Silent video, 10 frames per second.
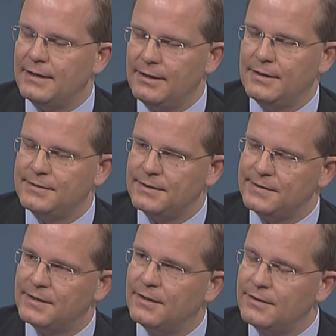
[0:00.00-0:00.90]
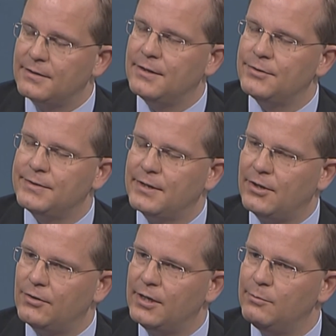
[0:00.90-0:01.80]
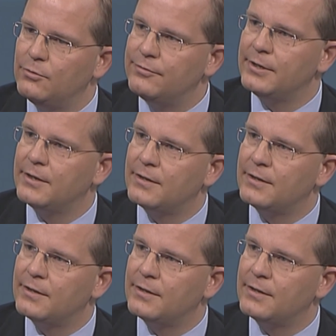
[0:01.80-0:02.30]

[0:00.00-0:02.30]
Again, as I said, other countries are currently moving